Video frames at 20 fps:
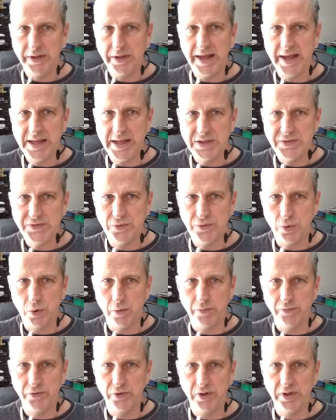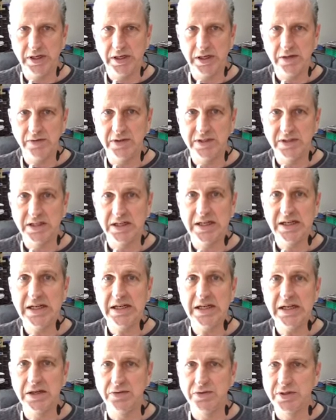The S form for leave is
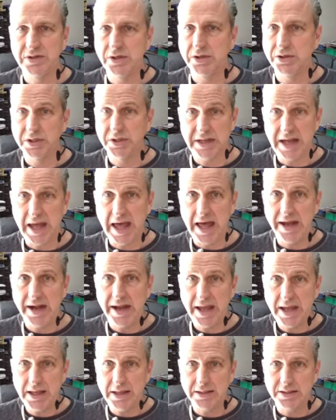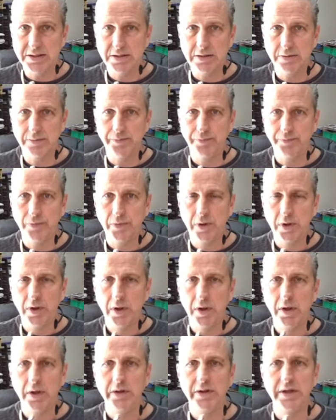leaves. Just add S.
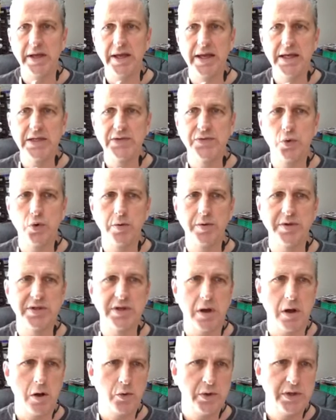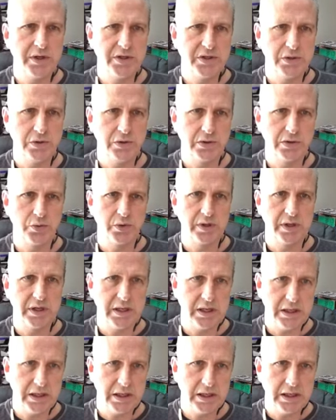The S form is always used with
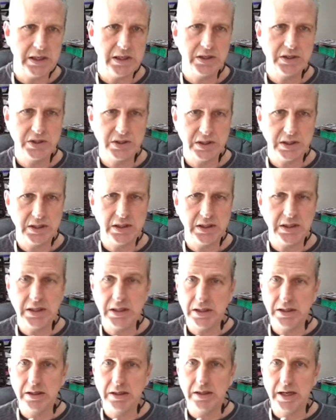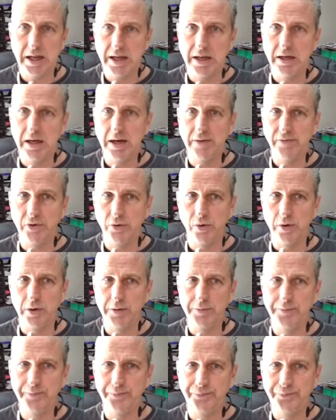he, she, it, and
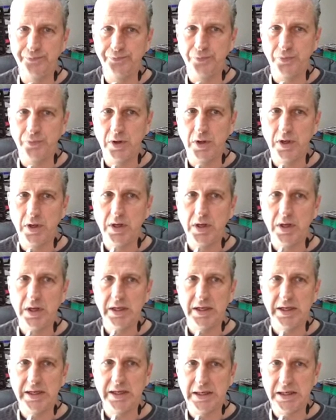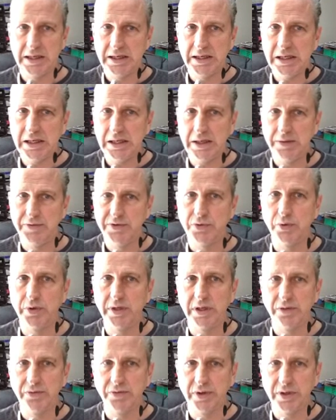everyone. He leaves
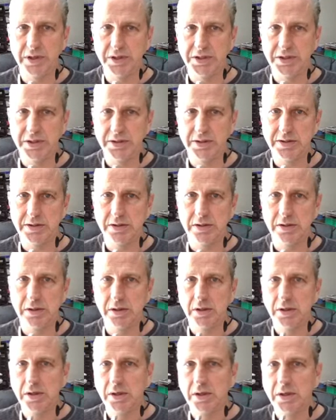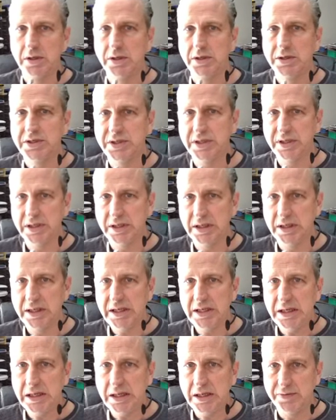when he finishes. She
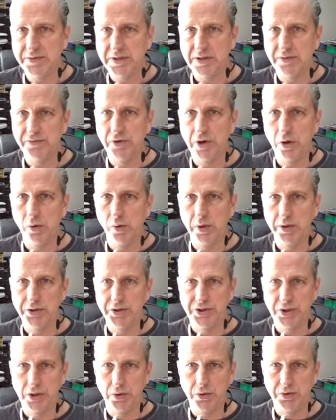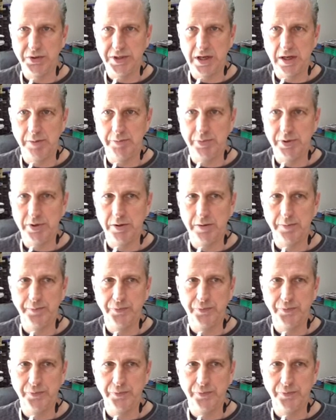leaves if no one shows up.